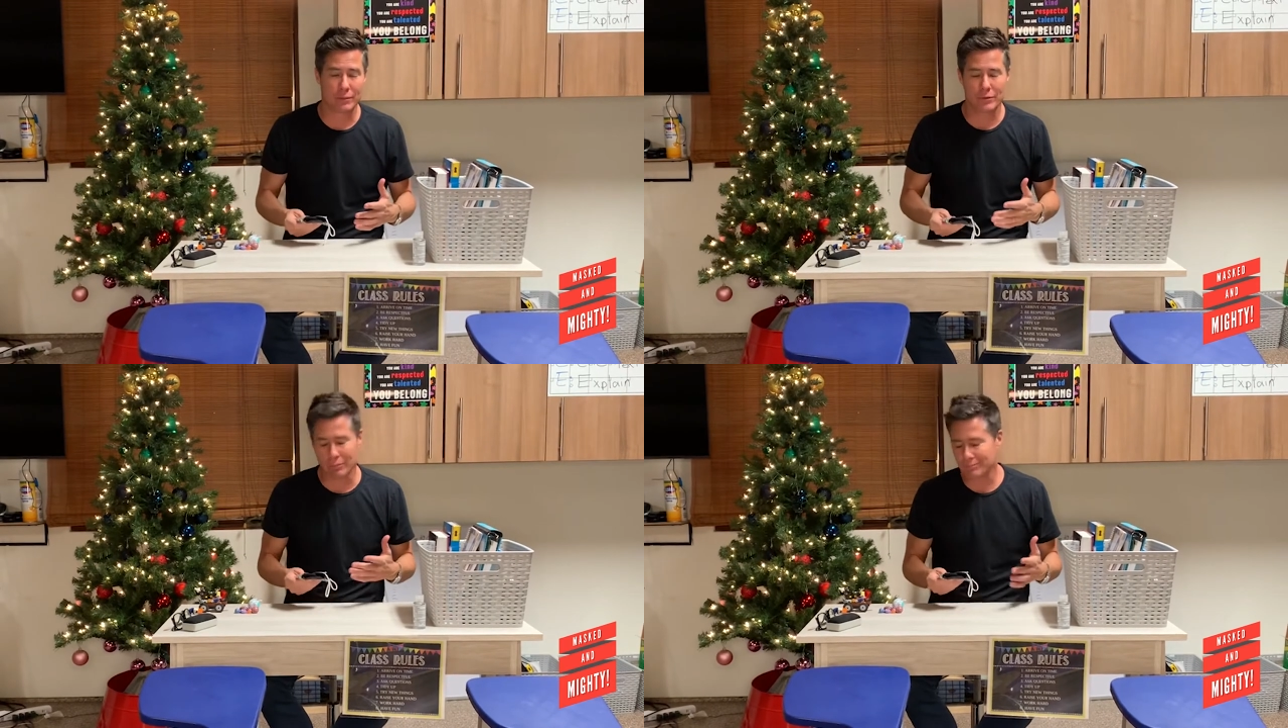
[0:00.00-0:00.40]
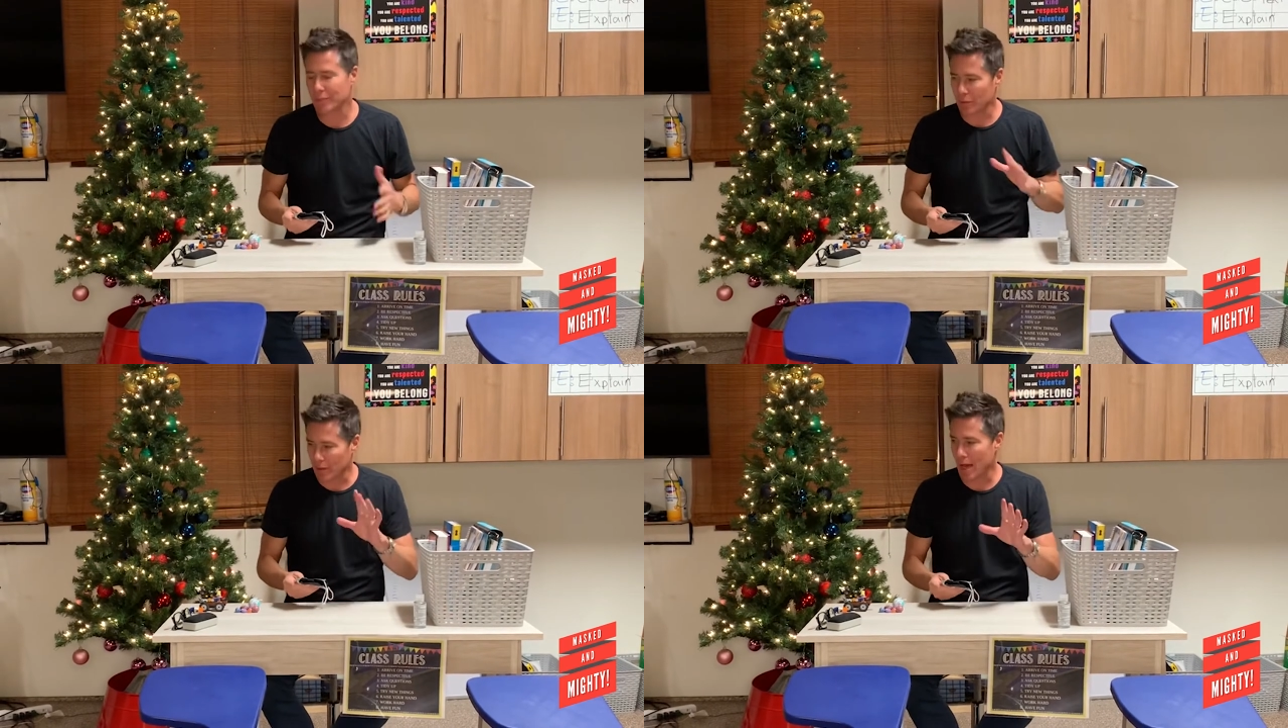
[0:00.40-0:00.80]
No,
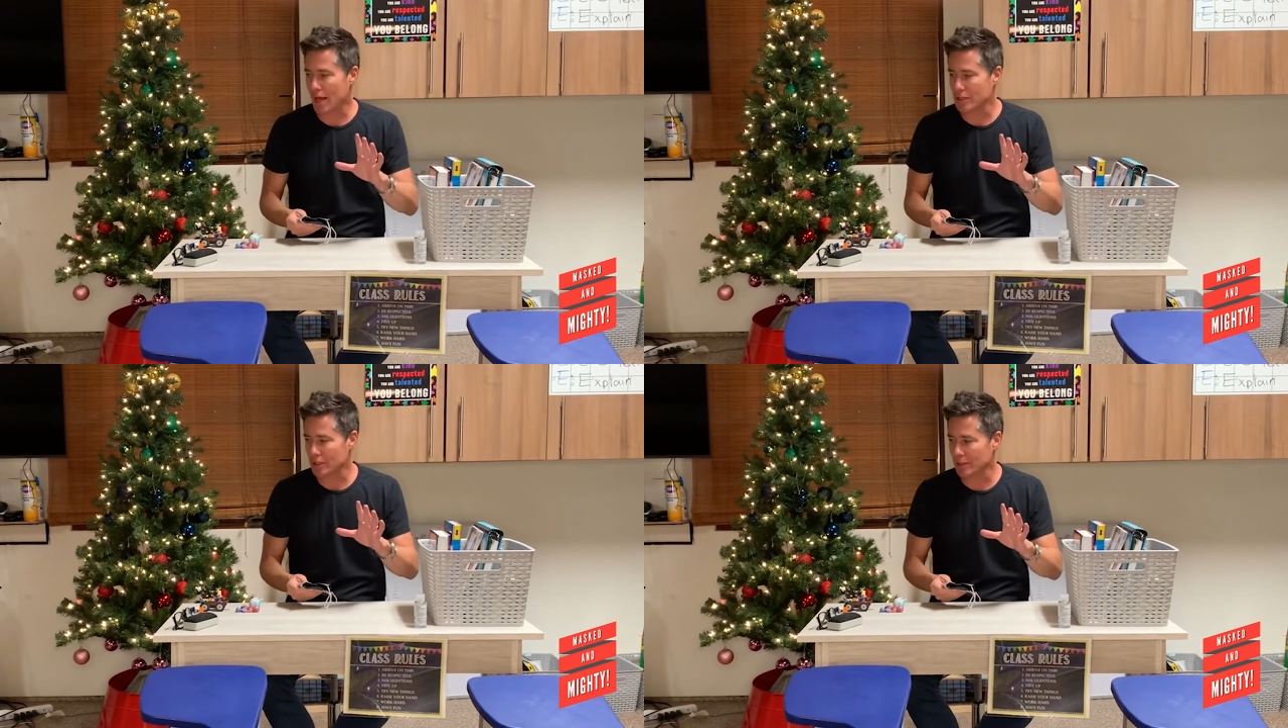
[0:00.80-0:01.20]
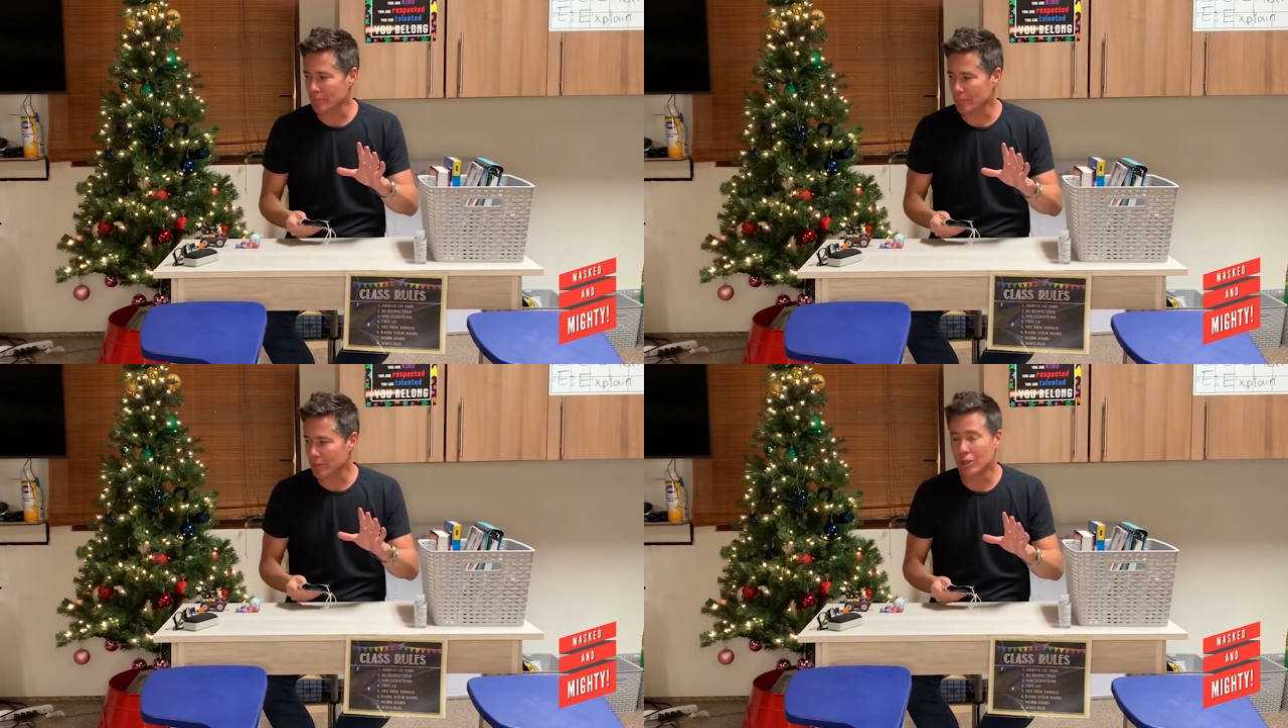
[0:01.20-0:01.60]
you know what, actually,
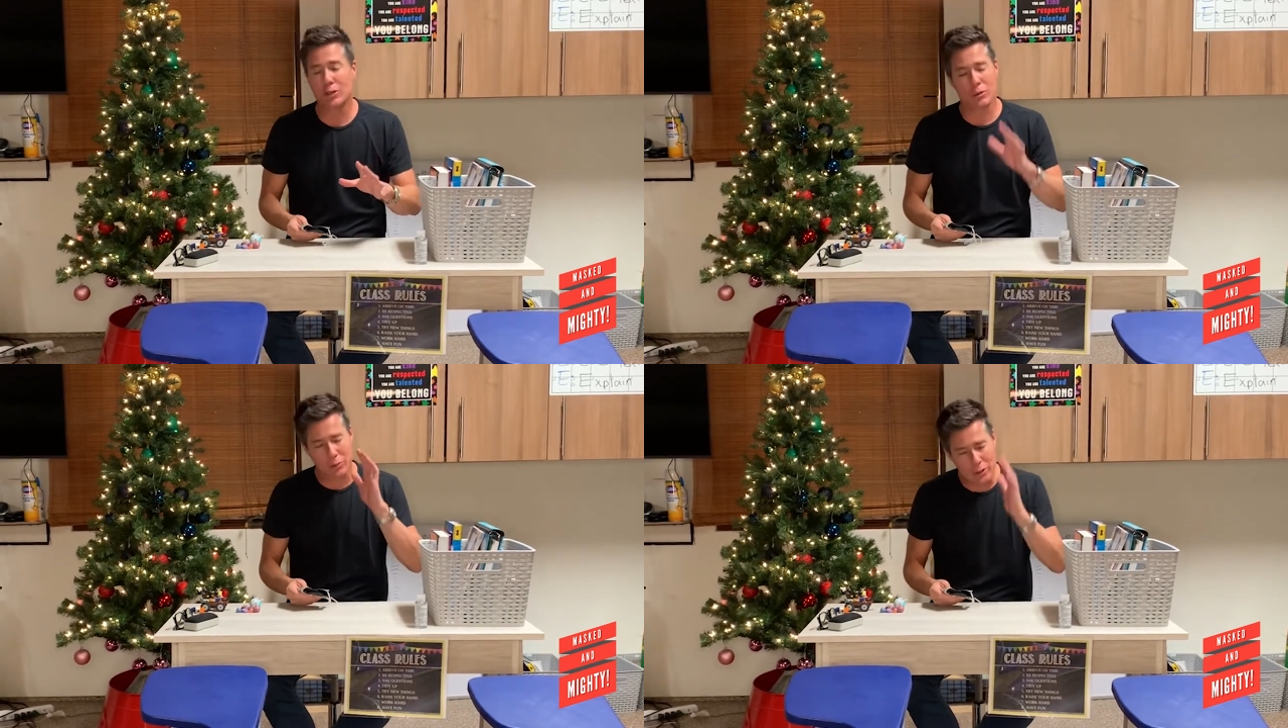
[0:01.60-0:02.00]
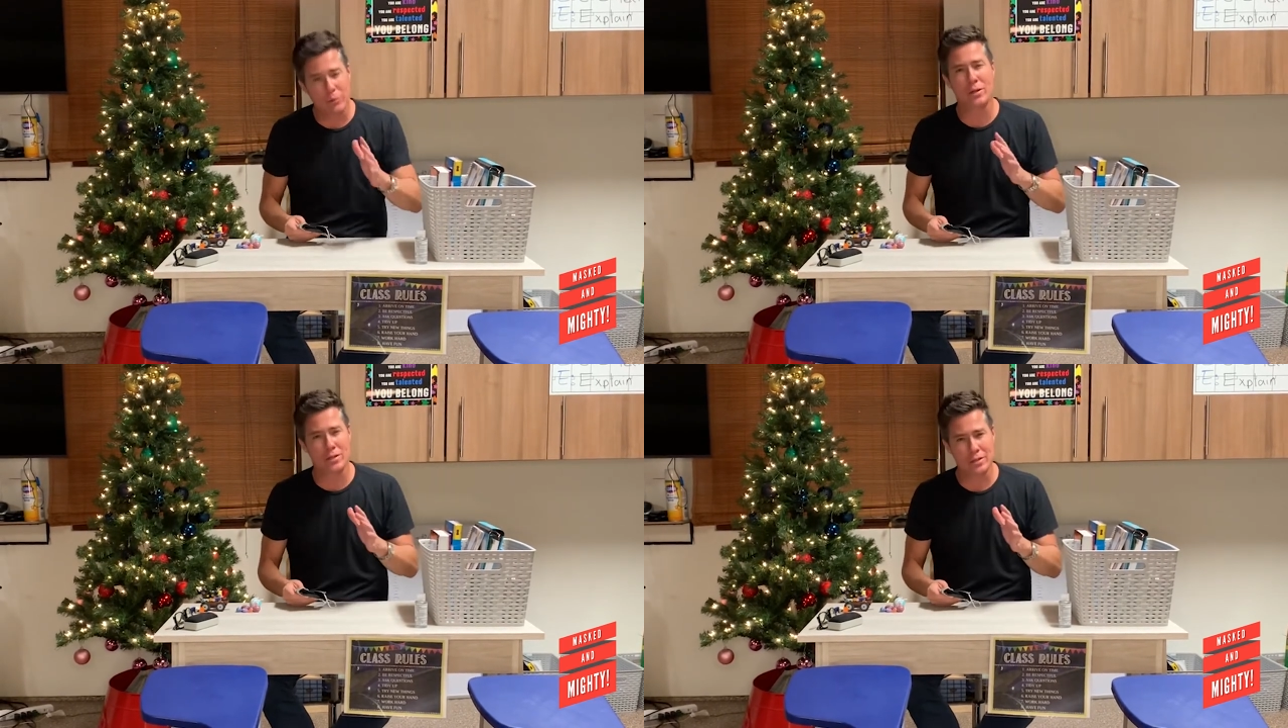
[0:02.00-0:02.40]
you know the real
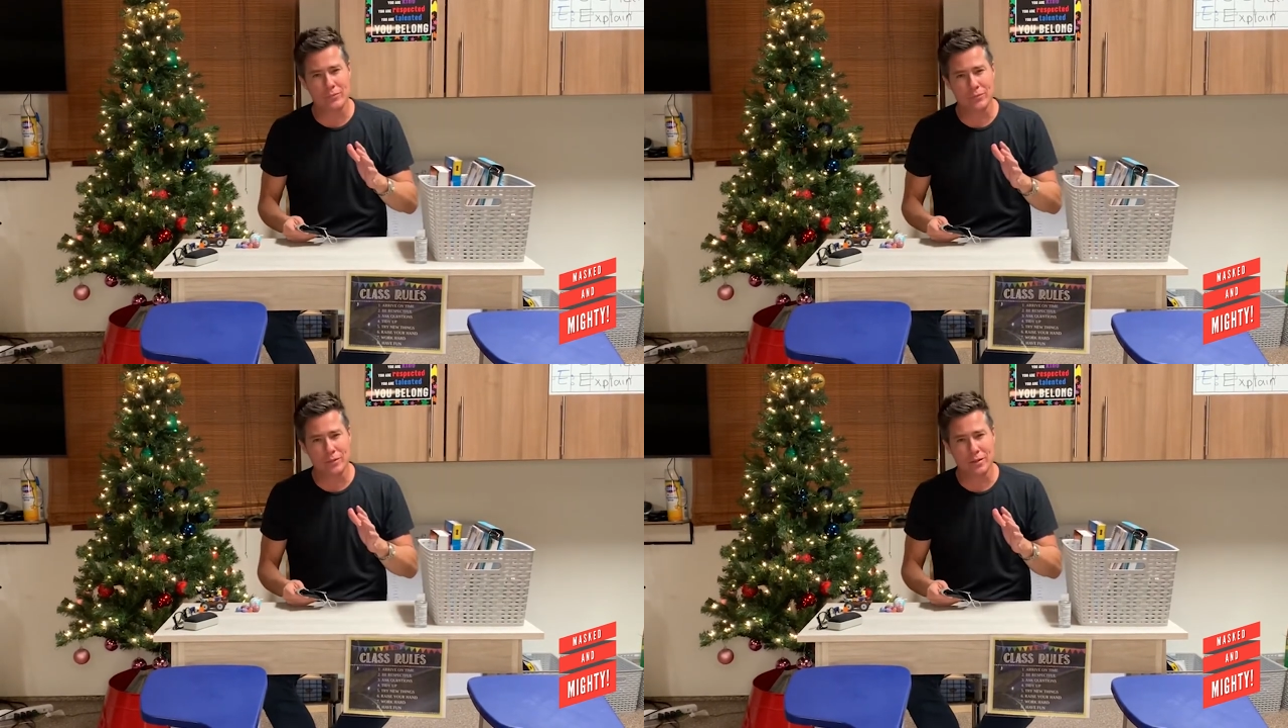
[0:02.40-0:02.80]
reason